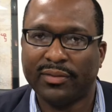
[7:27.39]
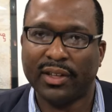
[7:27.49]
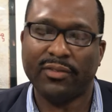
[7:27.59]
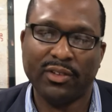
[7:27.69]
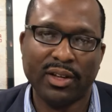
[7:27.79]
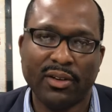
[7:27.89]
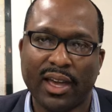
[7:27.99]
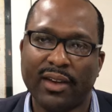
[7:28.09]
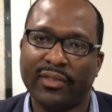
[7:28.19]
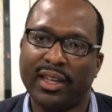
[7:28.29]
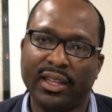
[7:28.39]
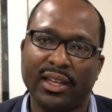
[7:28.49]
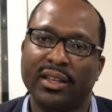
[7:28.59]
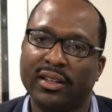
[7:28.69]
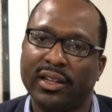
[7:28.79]
if you don't have any
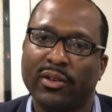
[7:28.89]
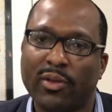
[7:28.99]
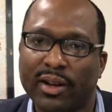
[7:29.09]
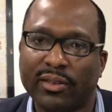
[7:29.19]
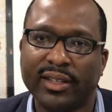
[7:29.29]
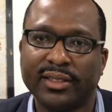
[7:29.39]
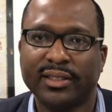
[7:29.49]
other inquiries.